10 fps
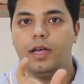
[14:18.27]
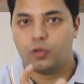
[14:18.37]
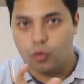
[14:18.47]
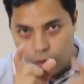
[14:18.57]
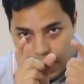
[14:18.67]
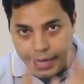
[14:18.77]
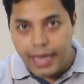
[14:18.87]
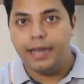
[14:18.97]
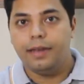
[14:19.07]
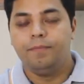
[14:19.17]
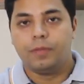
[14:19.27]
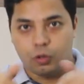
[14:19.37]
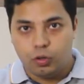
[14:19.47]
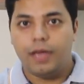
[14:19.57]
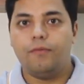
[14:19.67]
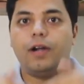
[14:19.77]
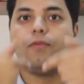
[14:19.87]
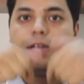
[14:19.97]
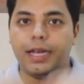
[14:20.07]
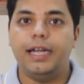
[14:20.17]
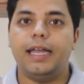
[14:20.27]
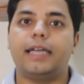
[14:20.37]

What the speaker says: So again, today what we read